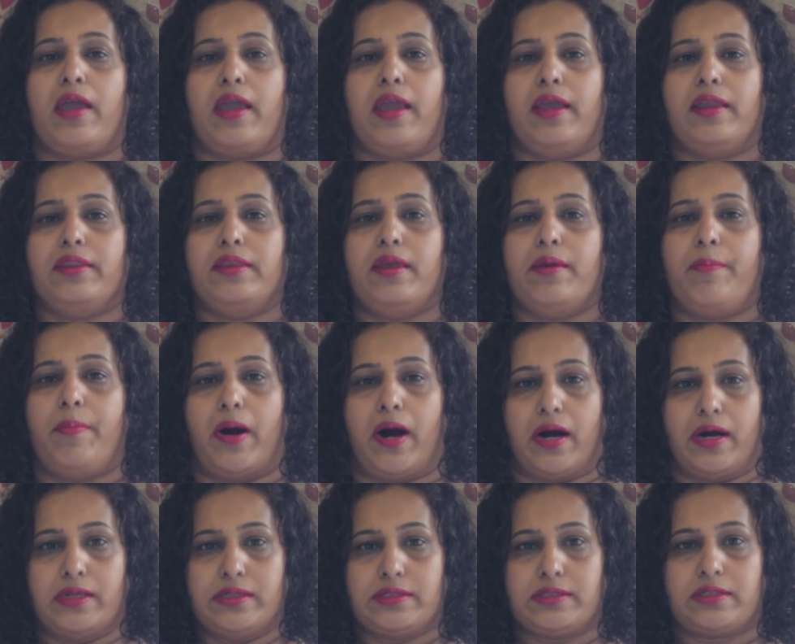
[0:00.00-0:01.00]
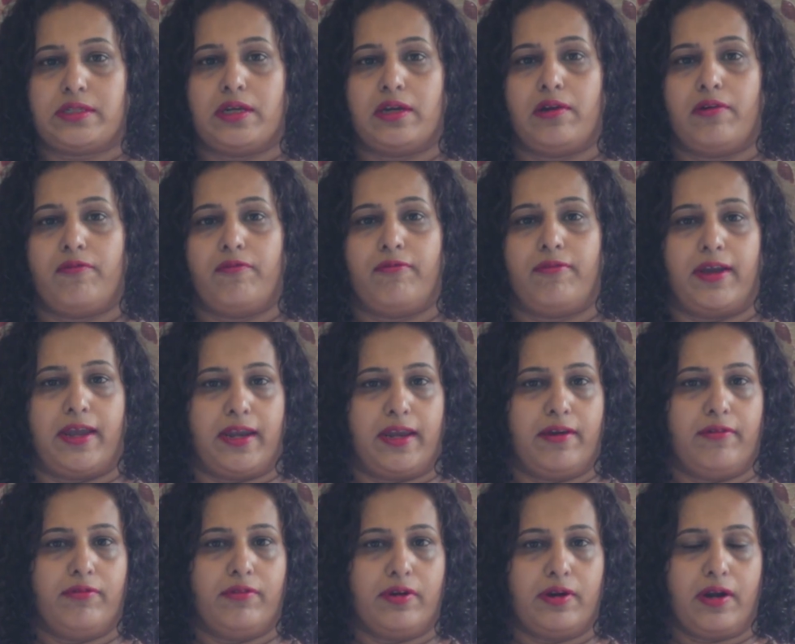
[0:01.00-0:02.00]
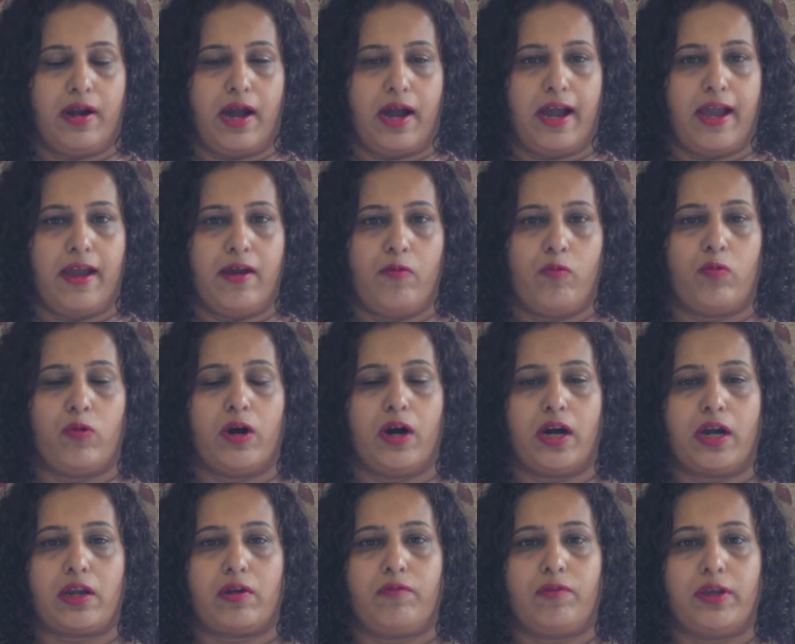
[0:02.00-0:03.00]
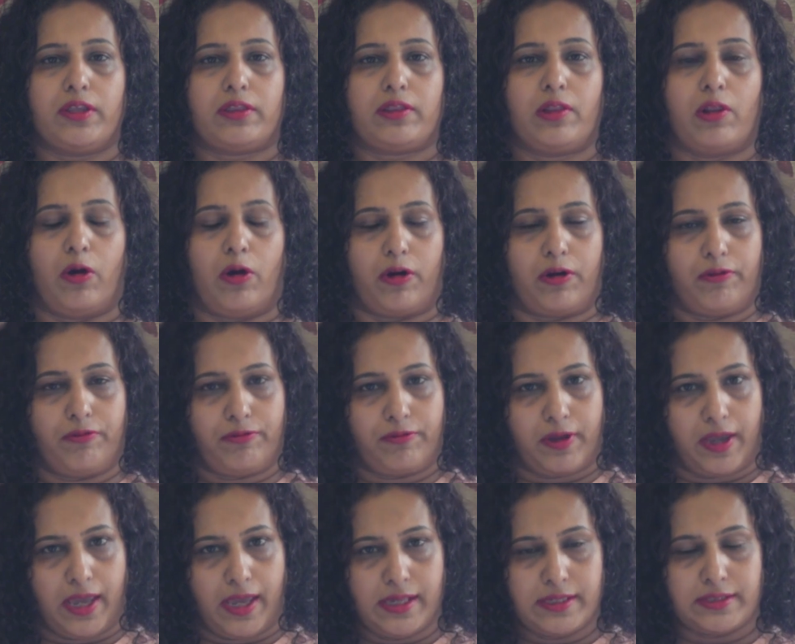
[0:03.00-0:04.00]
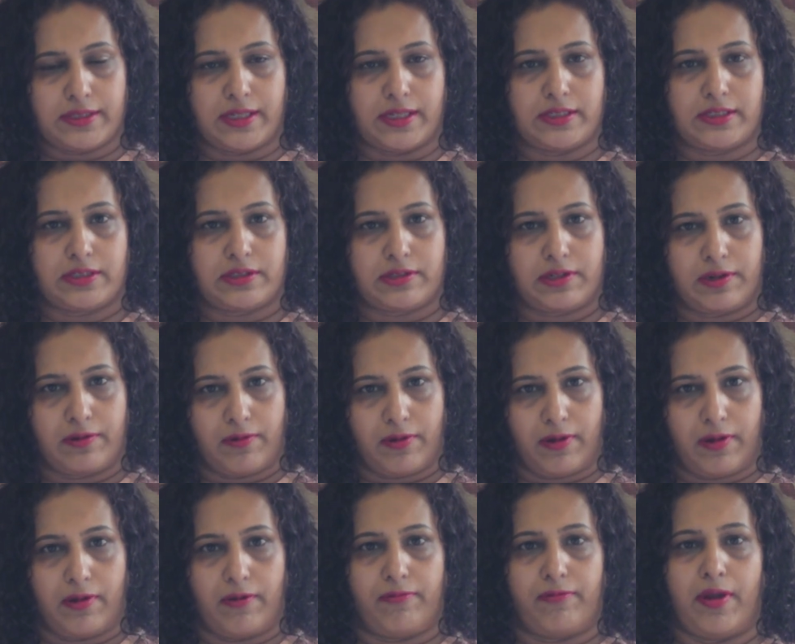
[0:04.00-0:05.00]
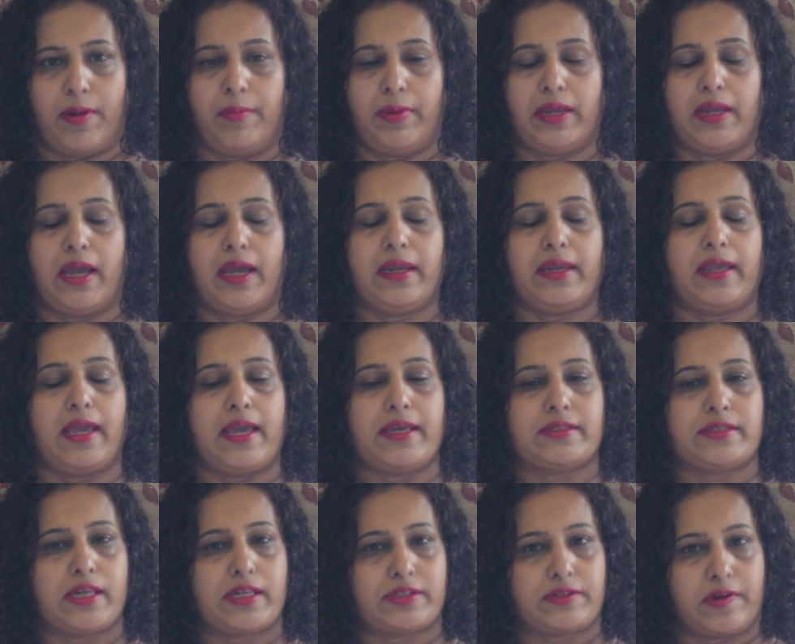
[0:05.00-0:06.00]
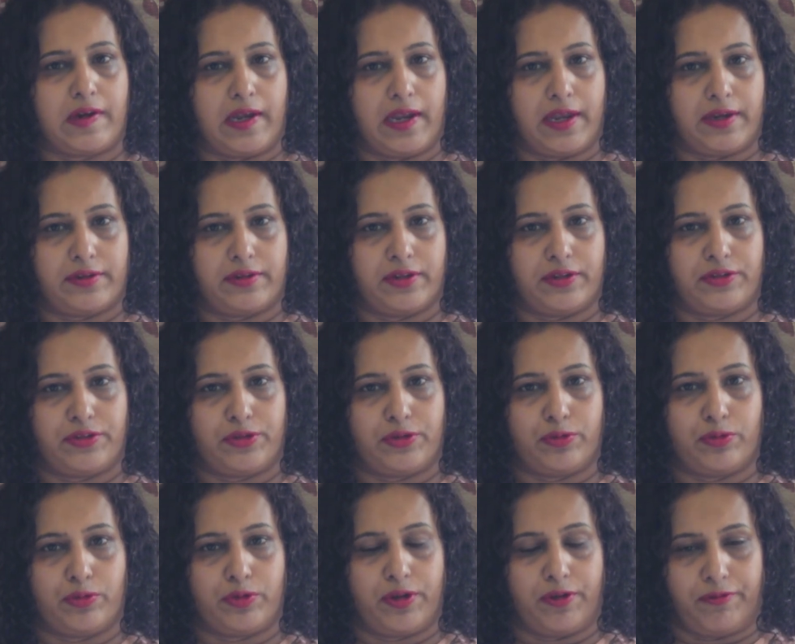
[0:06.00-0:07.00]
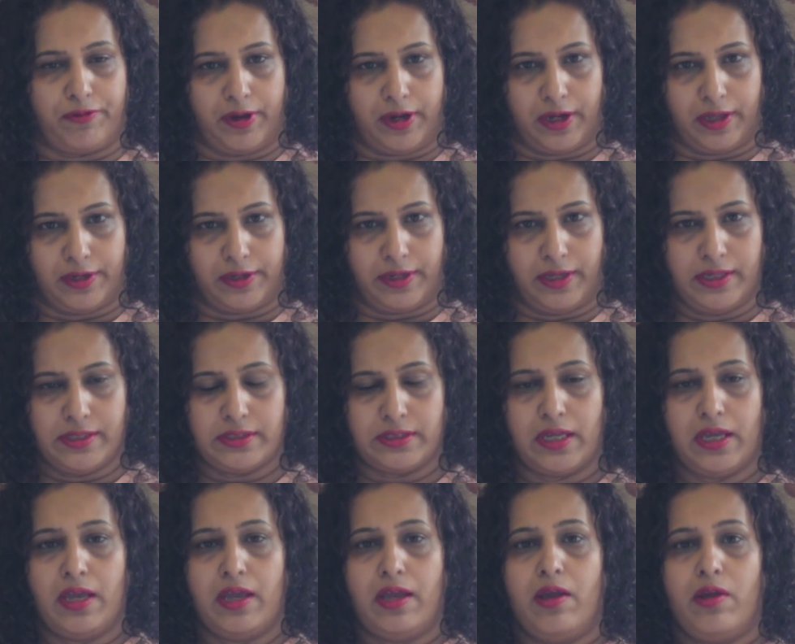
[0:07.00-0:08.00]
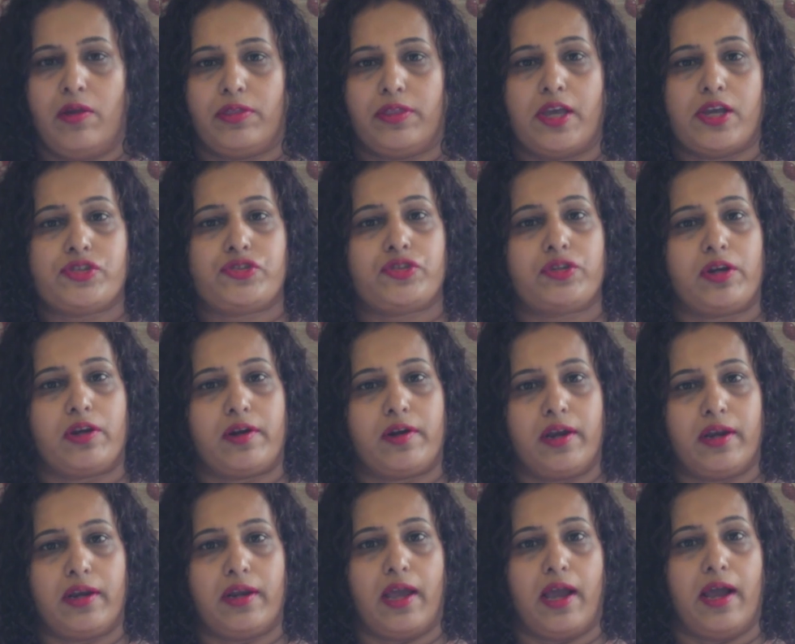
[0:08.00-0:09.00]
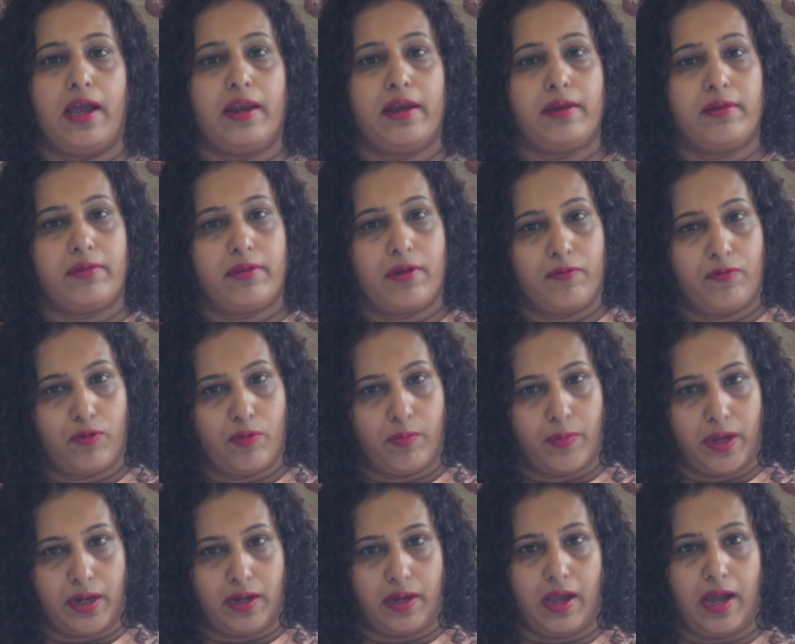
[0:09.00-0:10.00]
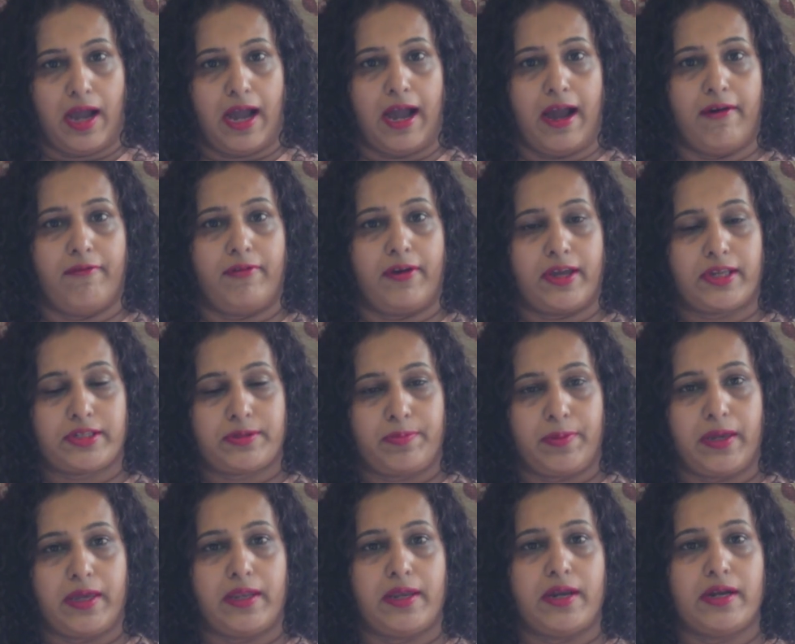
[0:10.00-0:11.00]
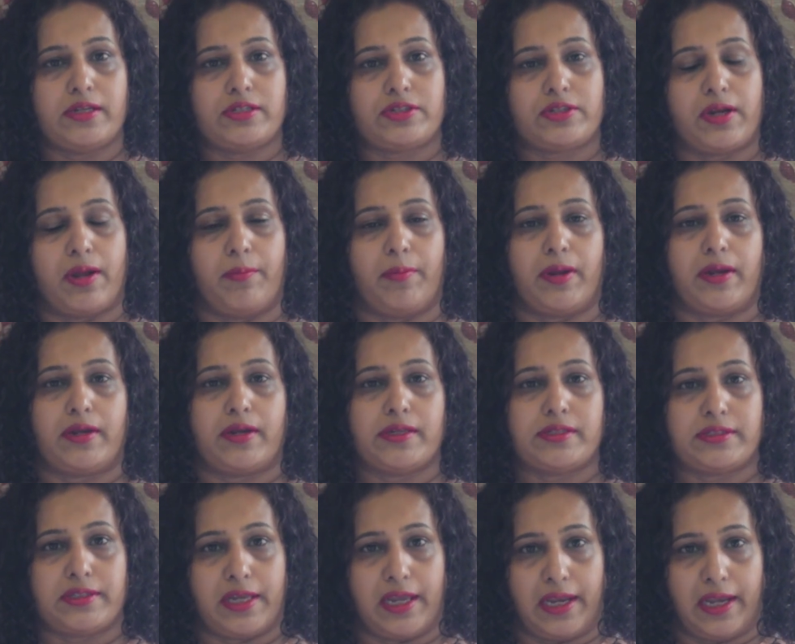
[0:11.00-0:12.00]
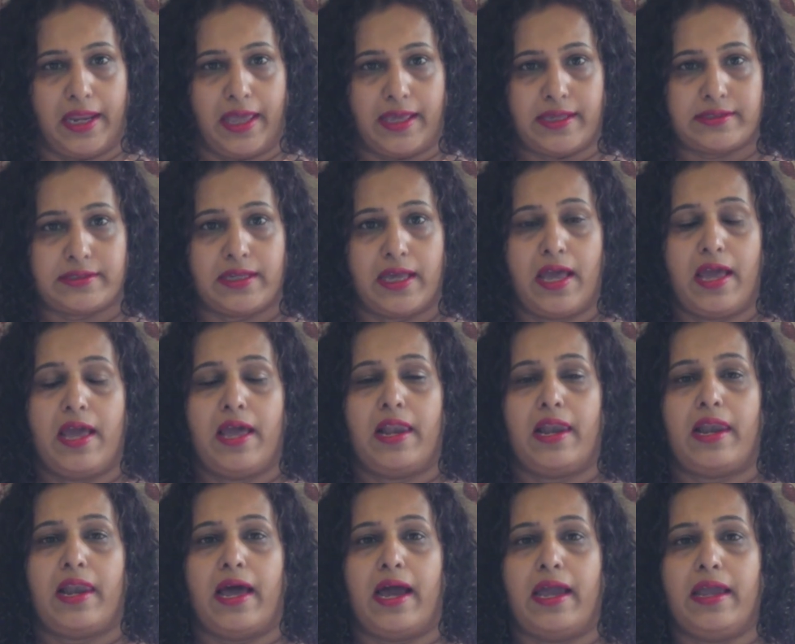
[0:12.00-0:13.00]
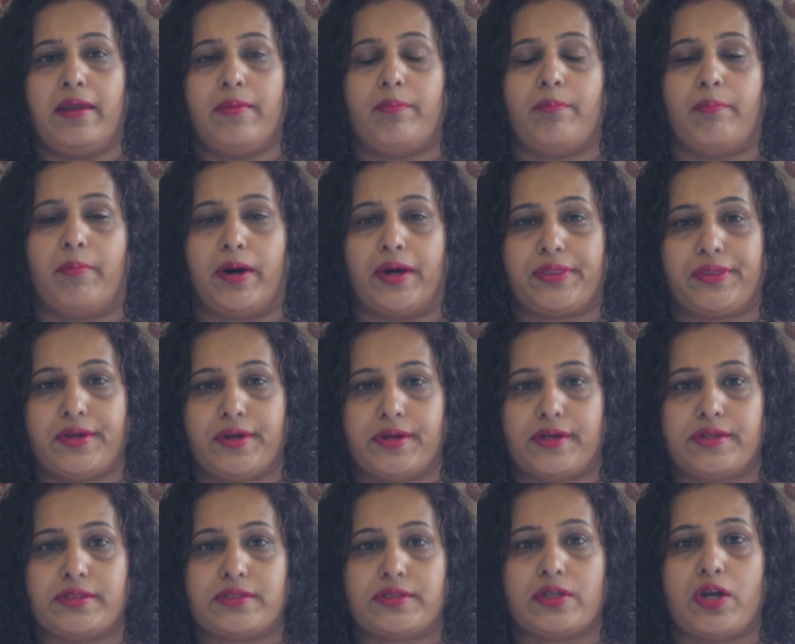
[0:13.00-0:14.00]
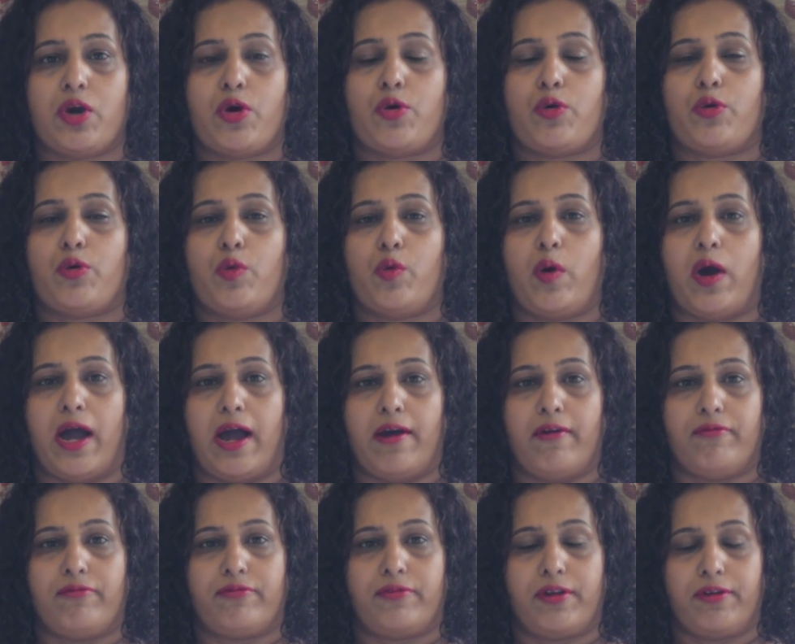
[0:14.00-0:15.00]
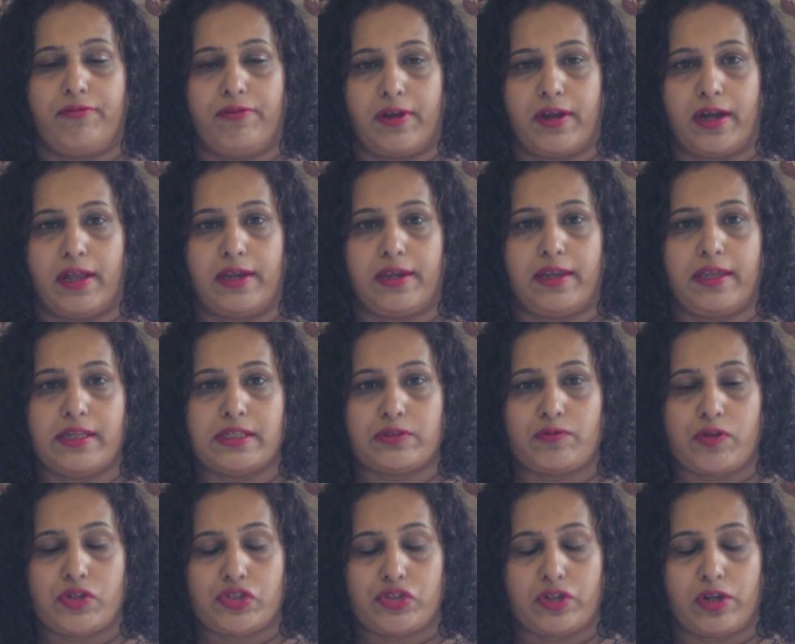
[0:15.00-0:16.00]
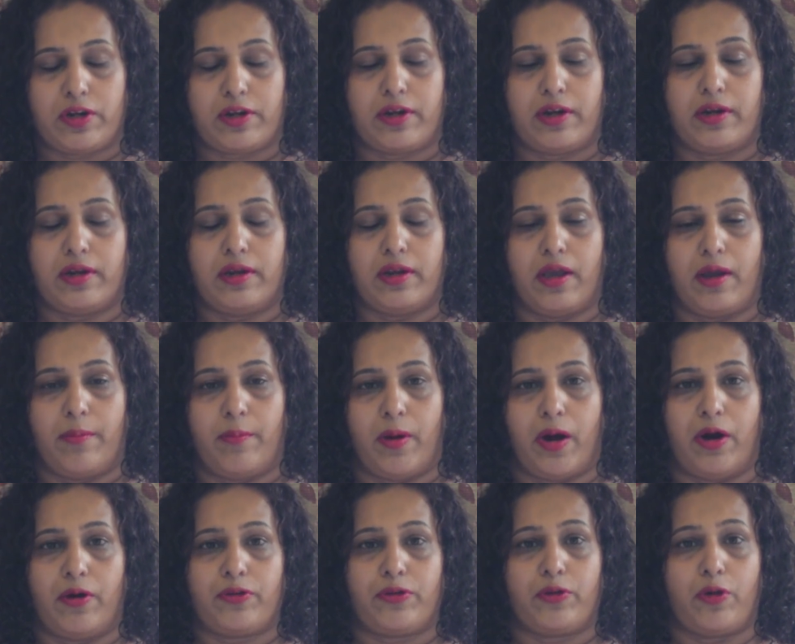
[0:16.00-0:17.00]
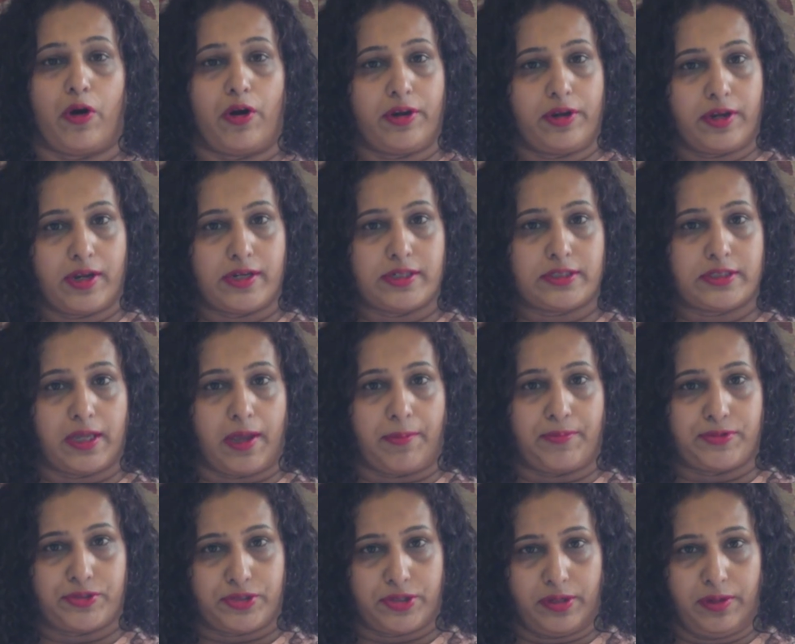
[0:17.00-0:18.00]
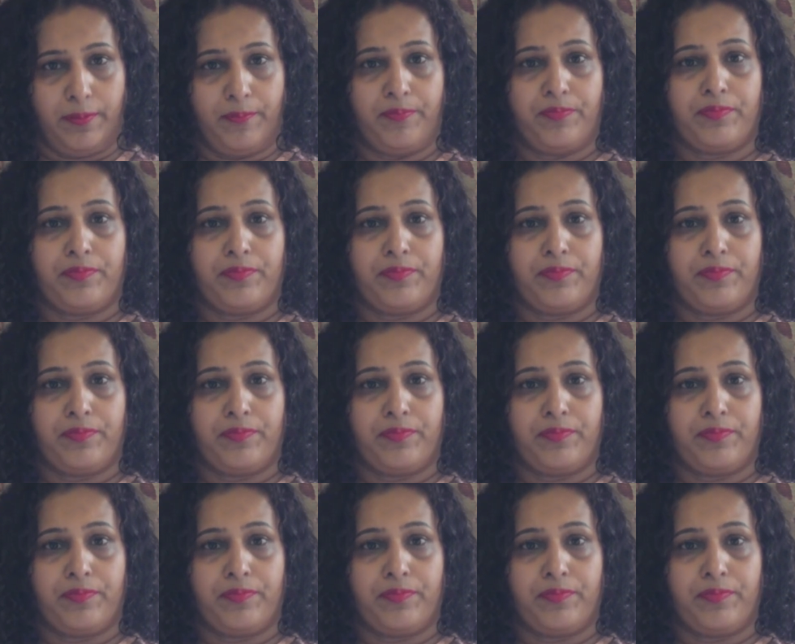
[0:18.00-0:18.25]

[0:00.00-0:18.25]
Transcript: In the past, whenever I have worked with lot of cases, feminine cases related to difficulties, the children and the women have experienced tremendous healings, like mothers who have difficulties with children about non-conception